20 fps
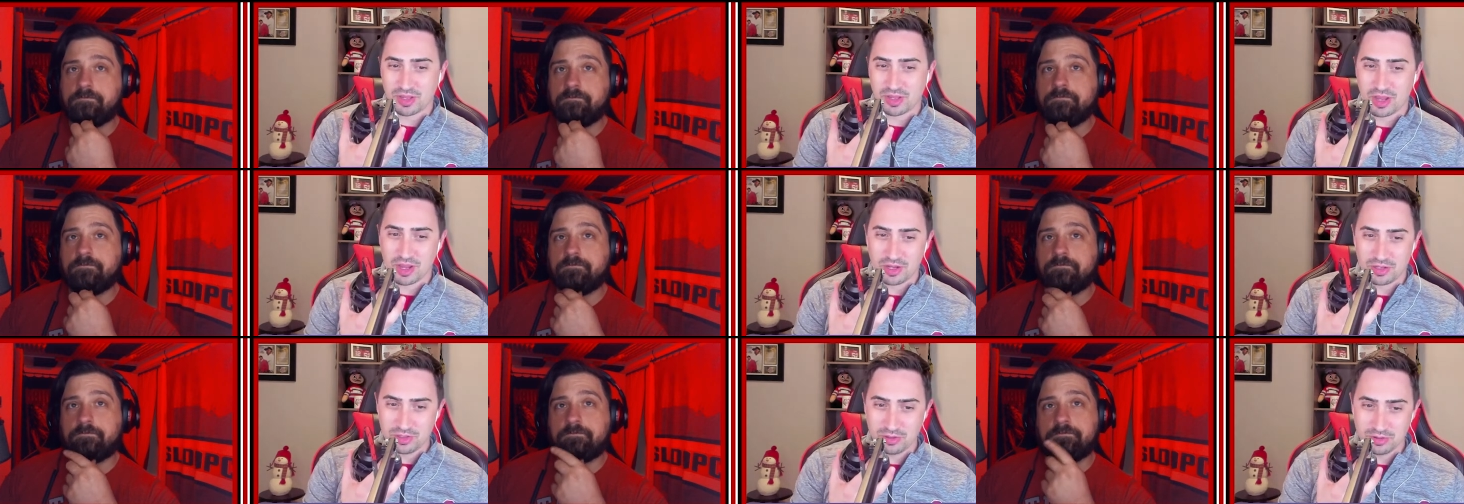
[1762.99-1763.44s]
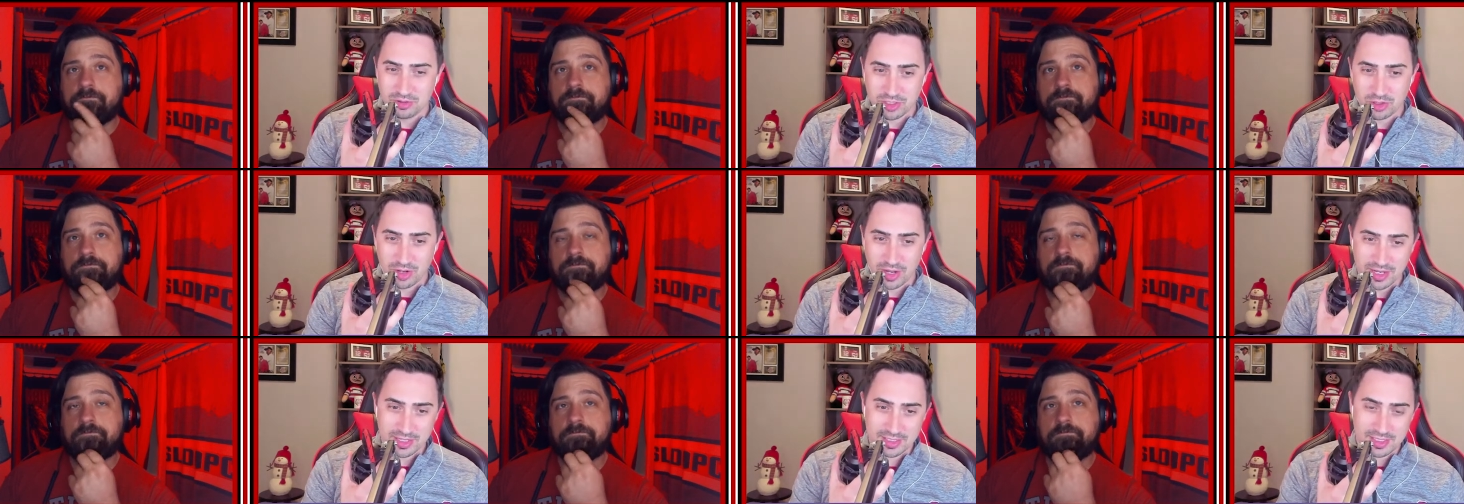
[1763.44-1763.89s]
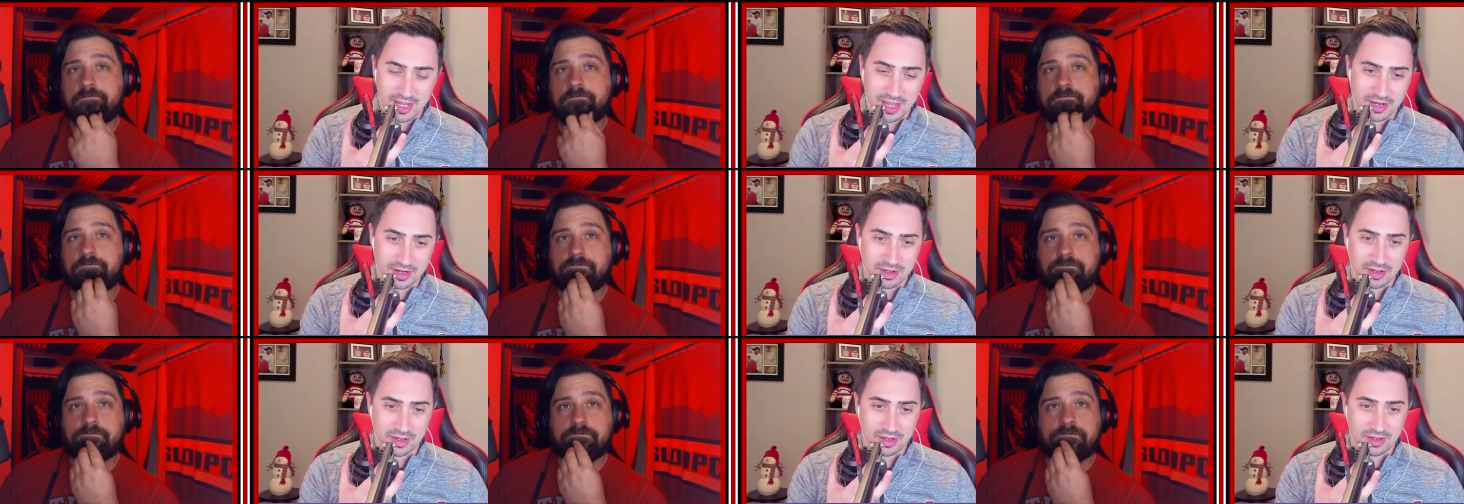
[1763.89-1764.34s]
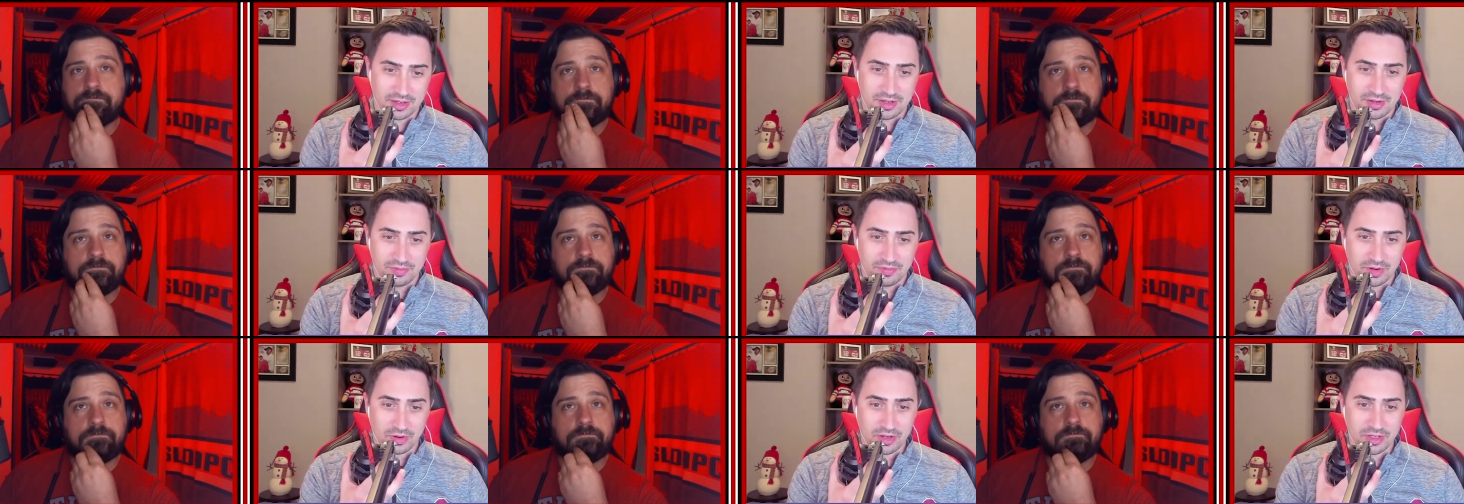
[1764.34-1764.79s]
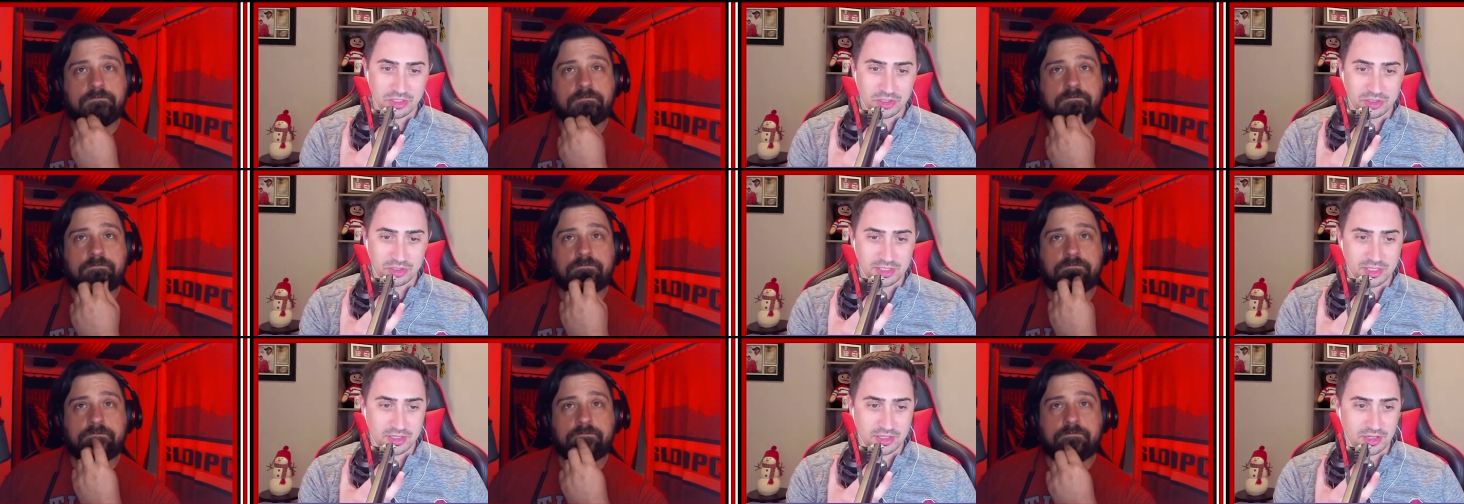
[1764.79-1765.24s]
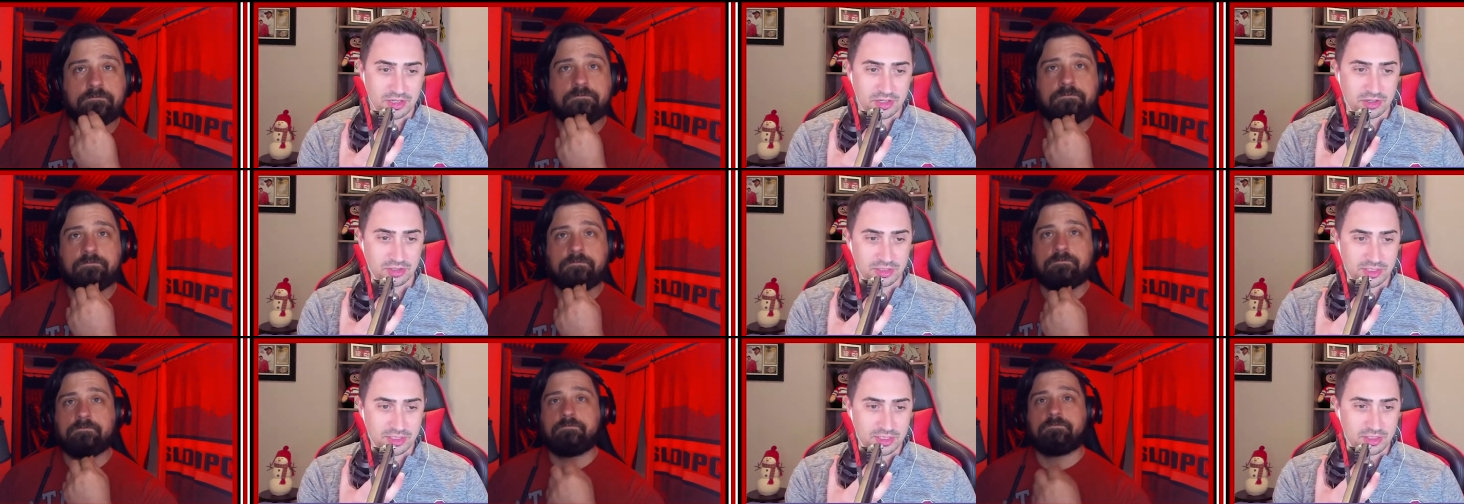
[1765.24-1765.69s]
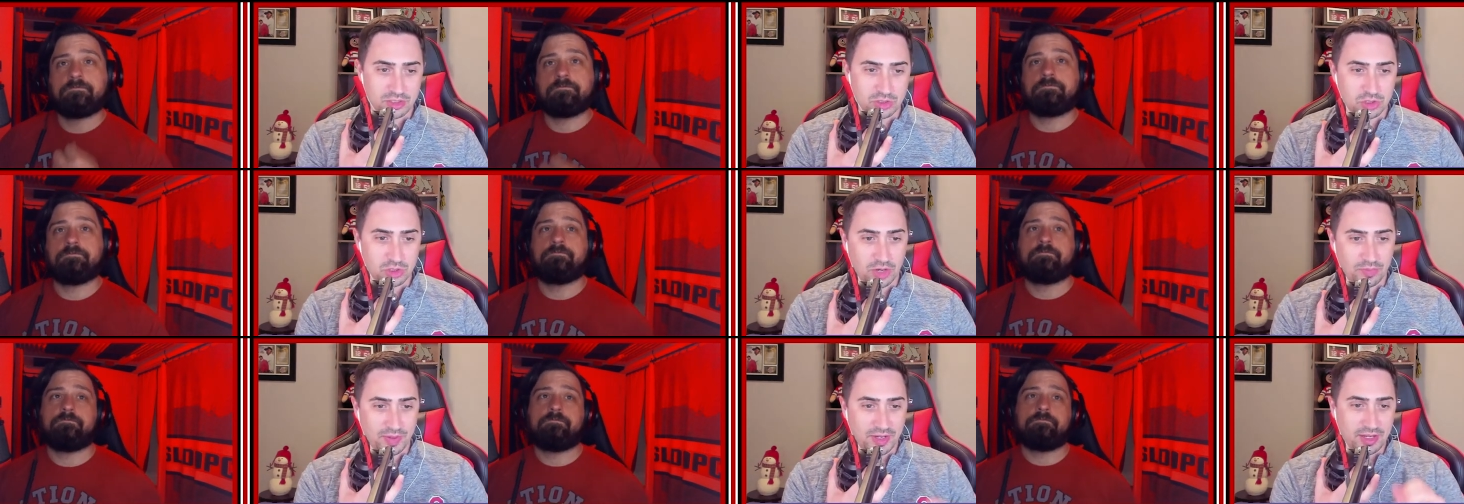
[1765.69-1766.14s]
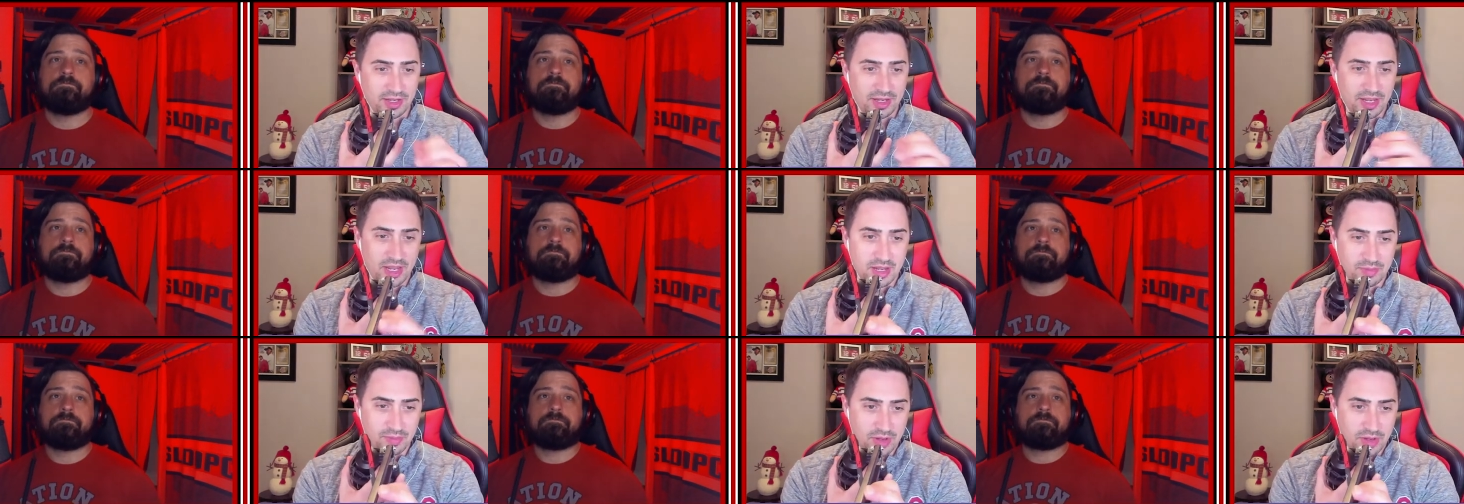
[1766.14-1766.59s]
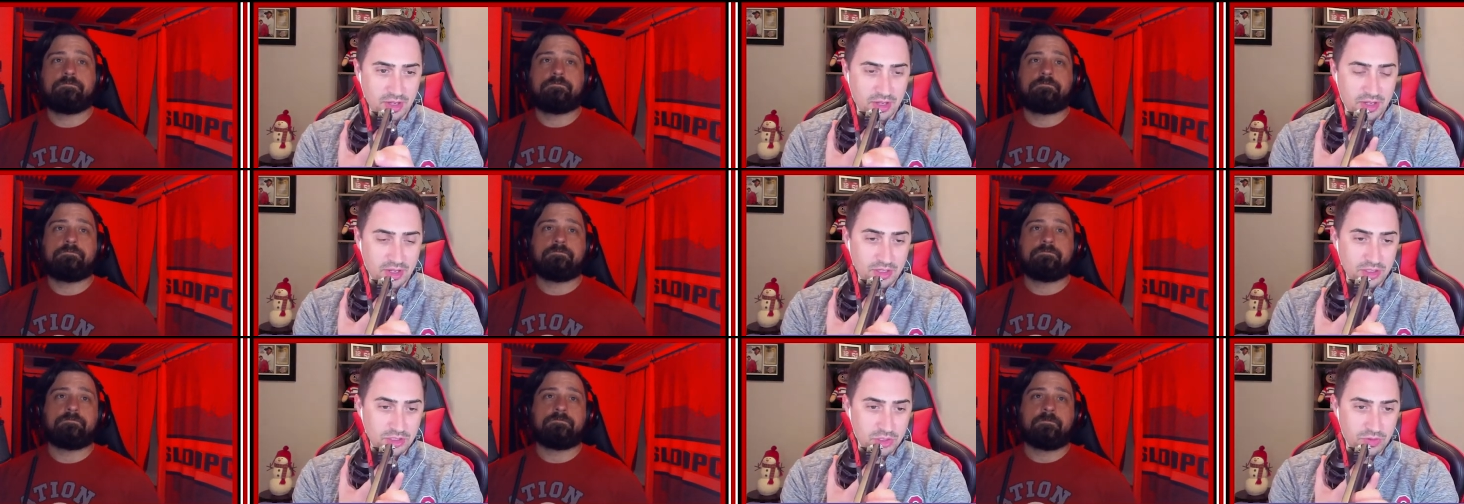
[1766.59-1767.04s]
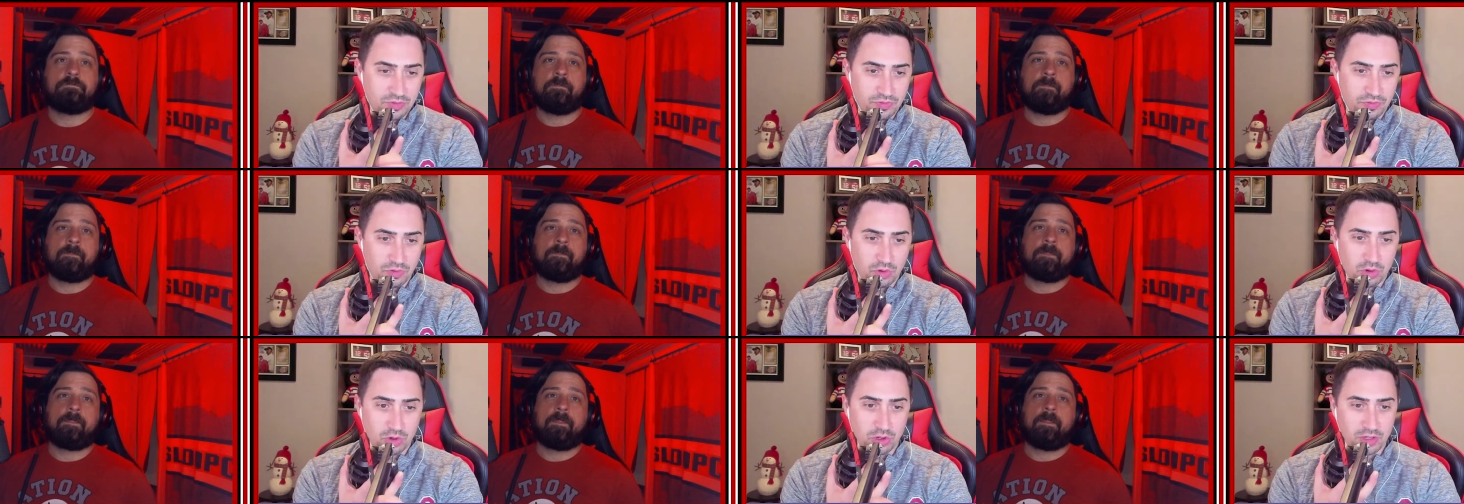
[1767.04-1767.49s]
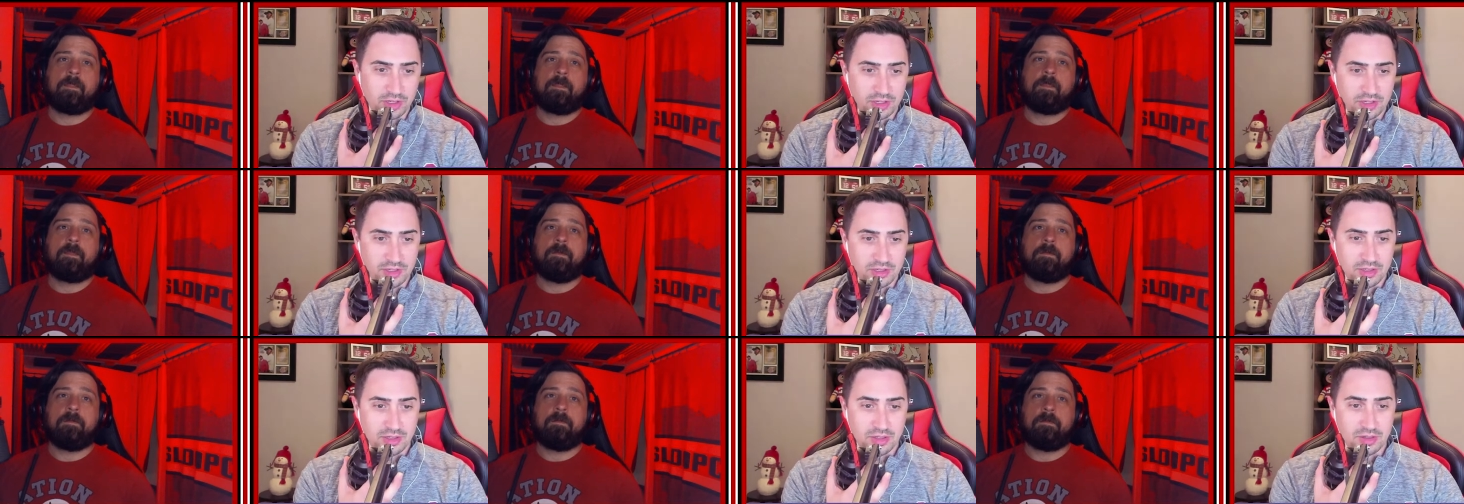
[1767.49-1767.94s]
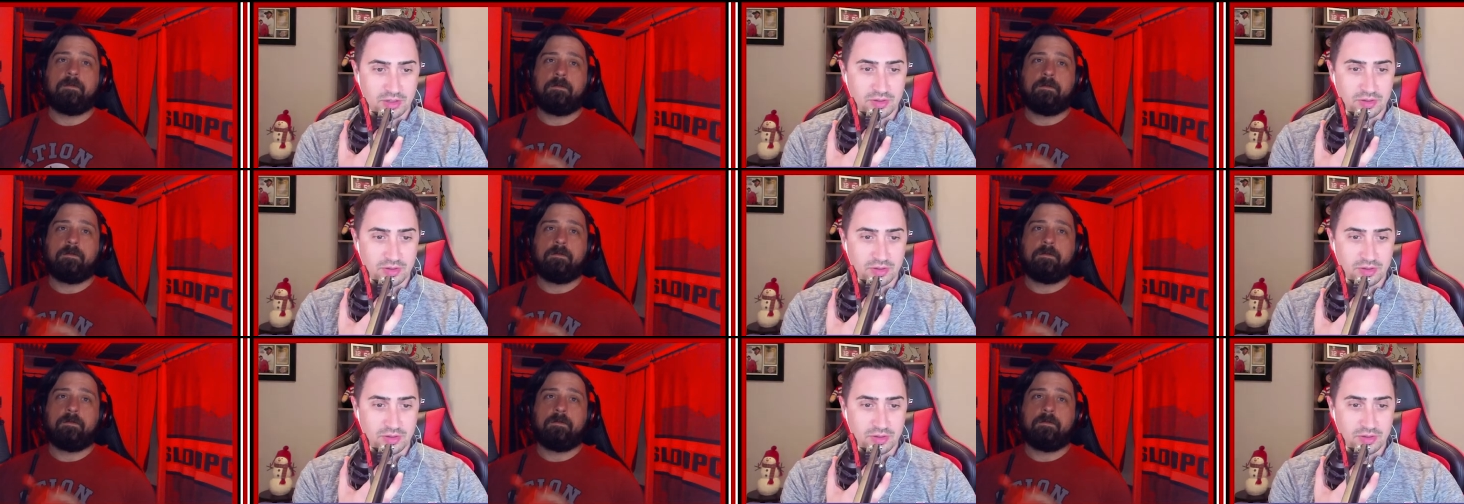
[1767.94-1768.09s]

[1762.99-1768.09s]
Speaker 1: uh, Utah has had a very interesting year since dropping a game to Florida